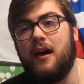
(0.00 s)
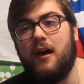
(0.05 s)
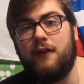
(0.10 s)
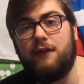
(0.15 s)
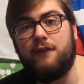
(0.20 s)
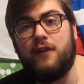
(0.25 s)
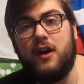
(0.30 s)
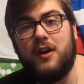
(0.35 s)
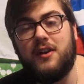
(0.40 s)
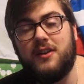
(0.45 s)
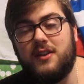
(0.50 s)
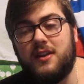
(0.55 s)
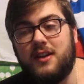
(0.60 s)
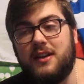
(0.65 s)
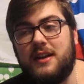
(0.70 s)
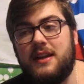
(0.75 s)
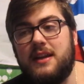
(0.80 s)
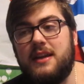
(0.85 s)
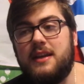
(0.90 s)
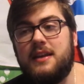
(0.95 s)
Third in the
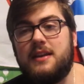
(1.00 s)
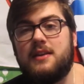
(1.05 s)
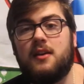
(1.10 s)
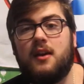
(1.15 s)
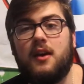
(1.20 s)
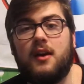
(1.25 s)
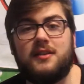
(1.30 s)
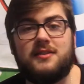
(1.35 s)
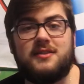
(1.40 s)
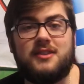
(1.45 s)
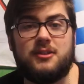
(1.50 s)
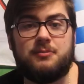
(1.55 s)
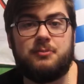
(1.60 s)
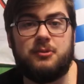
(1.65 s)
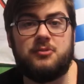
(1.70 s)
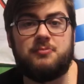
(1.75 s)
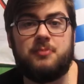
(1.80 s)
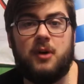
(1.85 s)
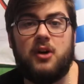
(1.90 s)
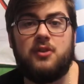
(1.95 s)
league, 6
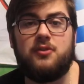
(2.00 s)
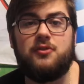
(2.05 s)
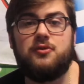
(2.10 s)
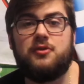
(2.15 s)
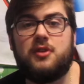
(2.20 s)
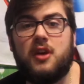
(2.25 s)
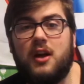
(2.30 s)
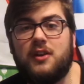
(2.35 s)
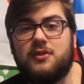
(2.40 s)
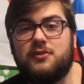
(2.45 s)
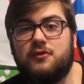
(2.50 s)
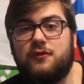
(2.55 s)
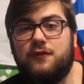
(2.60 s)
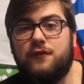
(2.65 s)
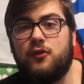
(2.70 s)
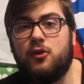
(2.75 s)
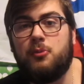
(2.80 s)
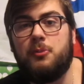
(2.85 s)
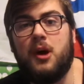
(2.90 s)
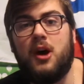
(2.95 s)
points behind Newcastle,
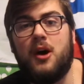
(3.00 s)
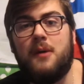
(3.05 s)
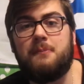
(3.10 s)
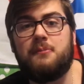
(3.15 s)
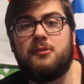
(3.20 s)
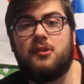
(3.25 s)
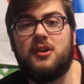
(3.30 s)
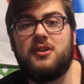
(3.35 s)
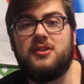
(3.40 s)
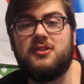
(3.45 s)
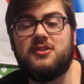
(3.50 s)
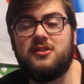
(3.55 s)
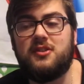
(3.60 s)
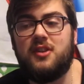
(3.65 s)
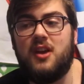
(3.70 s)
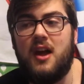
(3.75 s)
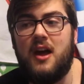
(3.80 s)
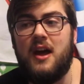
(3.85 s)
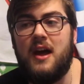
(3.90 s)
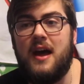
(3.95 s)
4 behind
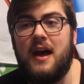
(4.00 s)
Brighton.